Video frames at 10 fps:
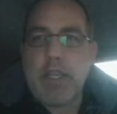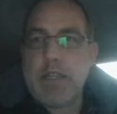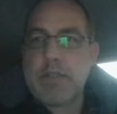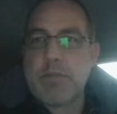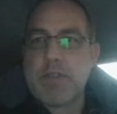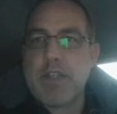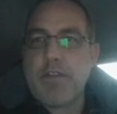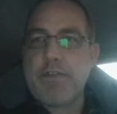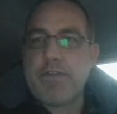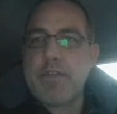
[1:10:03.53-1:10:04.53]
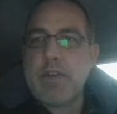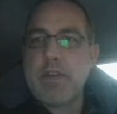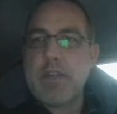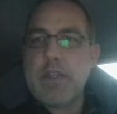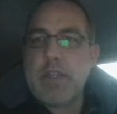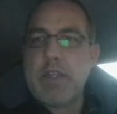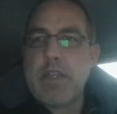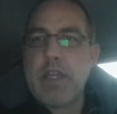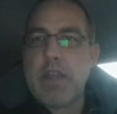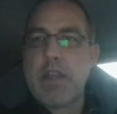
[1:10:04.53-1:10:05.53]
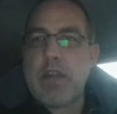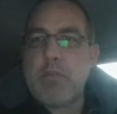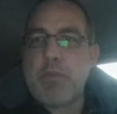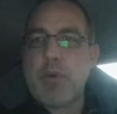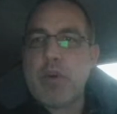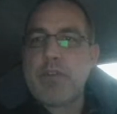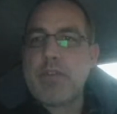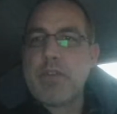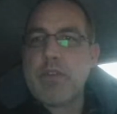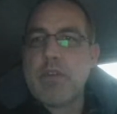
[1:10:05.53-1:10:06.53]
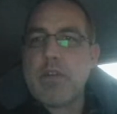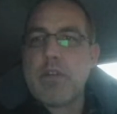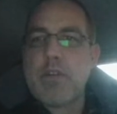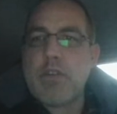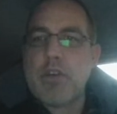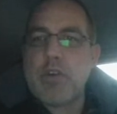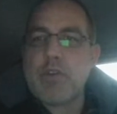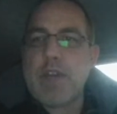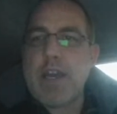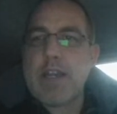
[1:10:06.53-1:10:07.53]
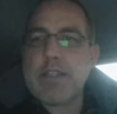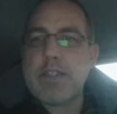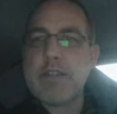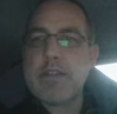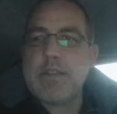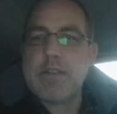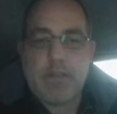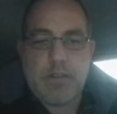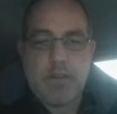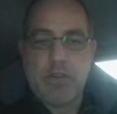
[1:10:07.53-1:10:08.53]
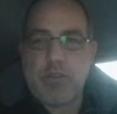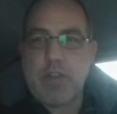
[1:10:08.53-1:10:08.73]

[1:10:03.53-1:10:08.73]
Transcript: some stuff, and then put those axes, or